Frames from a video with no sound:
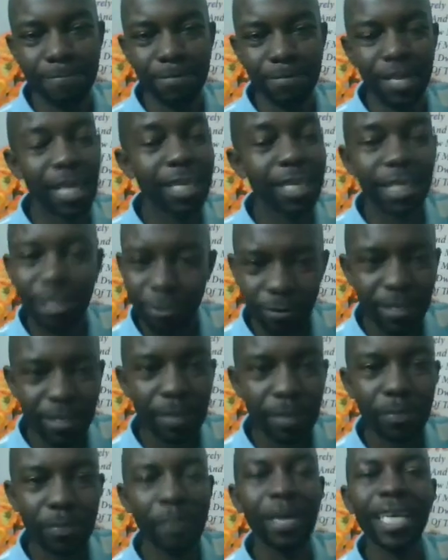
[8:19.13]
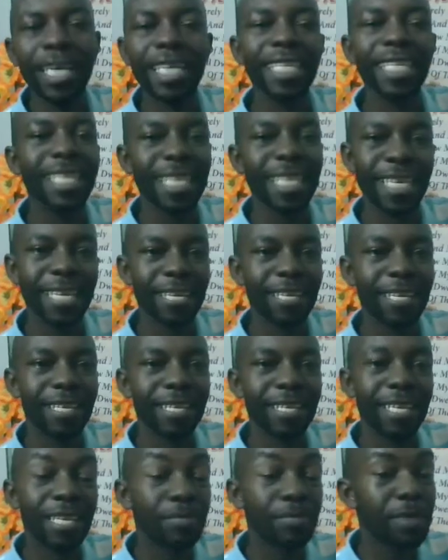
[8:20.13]
It is not a permanent thing.
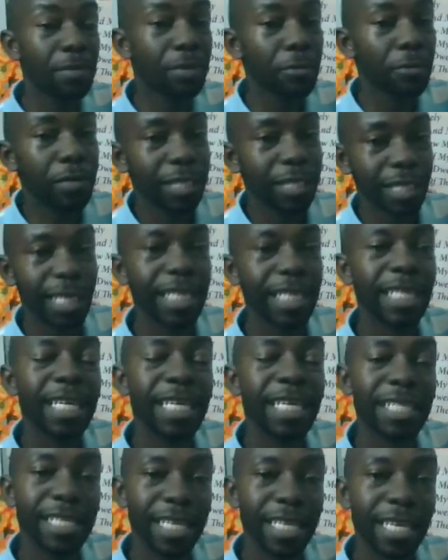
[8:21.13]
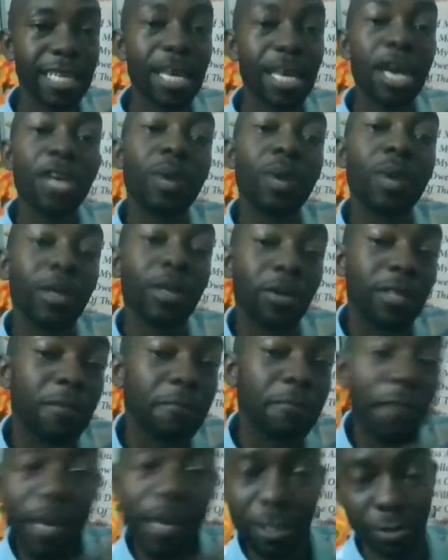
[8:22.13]
Remember, we started and saying you are not the
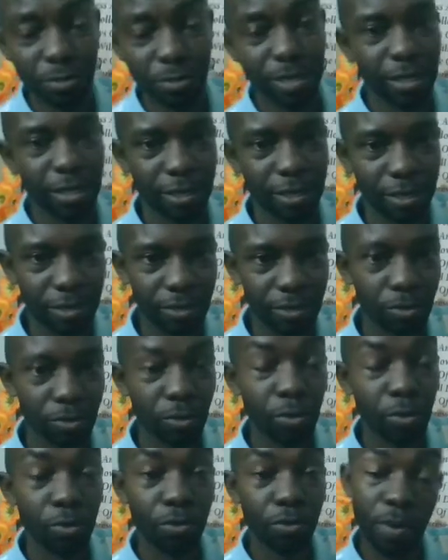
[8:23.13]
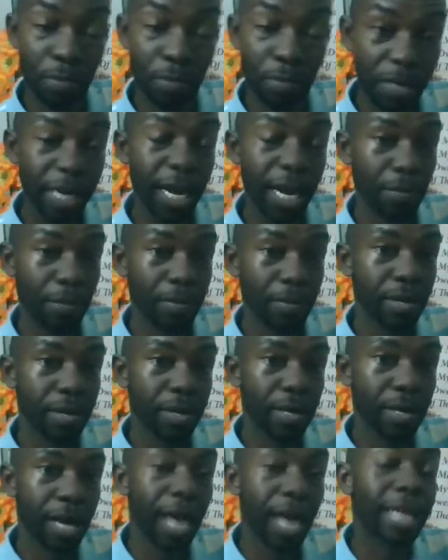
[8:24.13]
first one to go through a breakup.
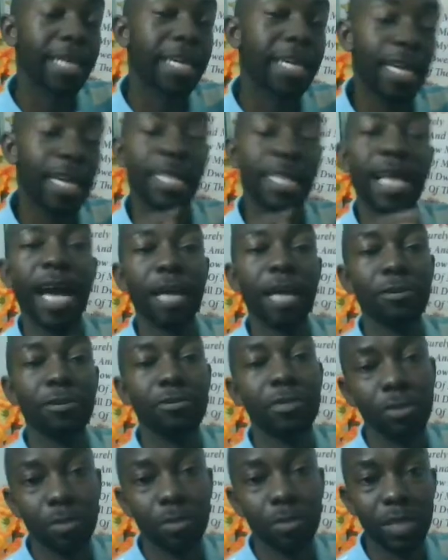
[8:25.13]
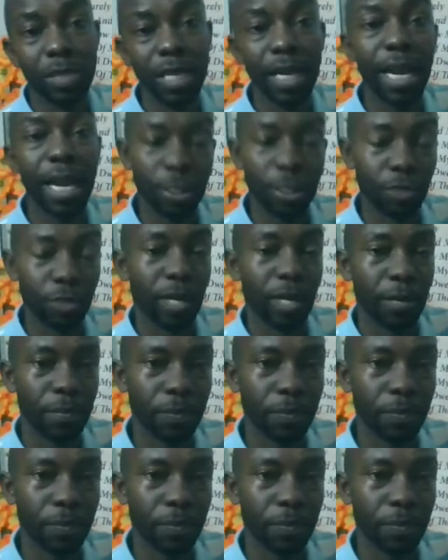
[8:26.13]
Neither are you going to be the last one.